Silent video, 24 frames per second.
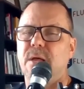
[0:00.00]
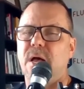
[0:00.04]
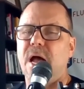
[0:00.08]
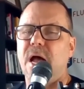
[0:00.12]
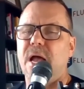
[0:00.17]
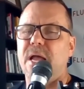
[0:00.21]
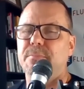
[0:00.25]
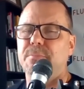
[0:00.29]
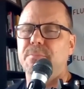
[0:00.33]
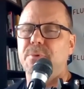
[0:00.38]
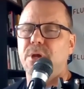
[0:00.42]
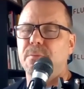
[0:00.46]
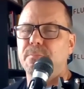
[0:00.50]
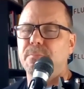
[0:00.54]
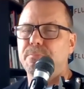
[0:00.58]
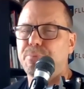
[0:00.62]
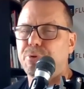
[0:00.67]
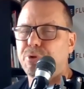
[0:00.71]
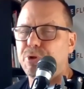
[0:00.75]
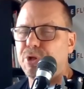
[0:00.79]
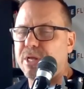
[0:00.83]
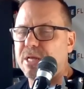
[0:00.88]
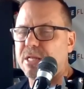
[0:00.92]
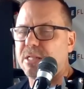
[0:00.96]
I am
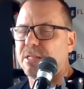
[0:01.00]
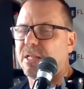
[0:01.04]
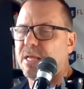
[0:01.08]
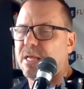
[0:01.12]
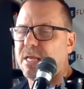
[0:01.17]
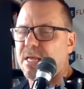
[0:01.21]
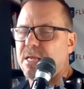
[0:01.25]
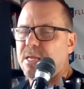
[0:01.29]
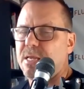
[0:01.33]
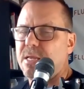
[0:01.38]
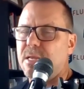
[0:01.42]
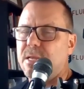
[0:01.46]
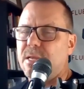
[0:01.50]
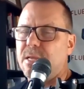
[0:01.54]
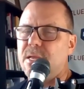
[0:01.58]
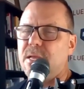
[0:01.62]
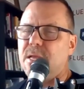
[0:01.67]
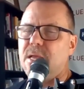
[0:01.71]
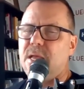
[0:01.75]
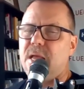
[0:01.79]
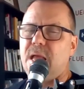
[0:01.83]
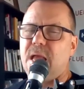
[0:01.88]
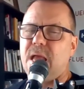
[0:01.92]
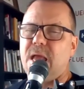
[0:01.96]
completely
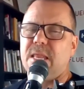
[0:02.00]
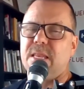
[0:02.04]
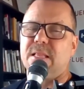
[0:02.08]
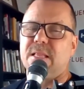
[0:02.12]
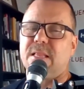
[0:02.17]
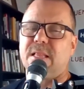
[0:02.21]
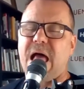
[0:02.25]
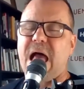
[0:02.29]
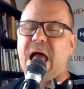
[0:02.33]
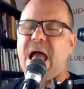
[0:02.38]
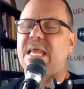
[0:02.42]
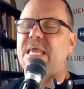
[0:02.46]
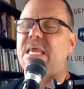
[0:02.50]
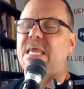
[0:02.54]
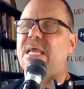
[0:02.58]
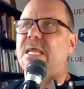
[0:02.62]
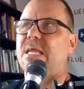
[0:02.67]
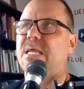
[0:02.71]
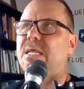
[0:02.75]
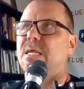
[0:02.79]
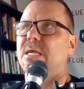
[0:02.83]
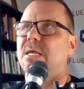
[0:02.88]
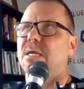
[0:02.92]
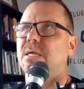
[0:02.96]
and
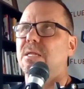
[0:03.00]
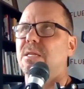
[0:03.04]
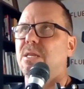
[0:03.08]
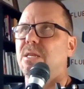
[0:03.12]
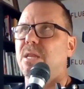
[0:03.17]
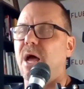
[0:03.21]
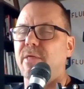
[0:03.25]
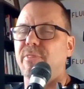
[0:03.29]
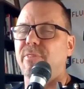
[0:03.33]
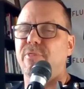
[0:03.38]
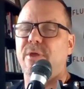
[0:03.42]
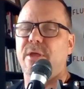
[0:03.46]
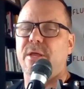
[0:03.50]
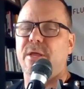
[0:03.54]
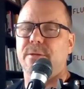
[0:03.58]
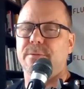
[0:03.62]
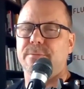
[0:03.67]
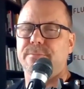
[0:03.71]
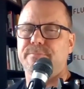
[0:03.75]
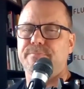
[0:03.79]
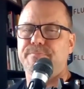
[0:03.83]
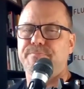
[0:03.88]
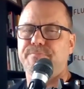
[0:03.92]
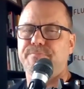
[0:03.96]
lacking nothing.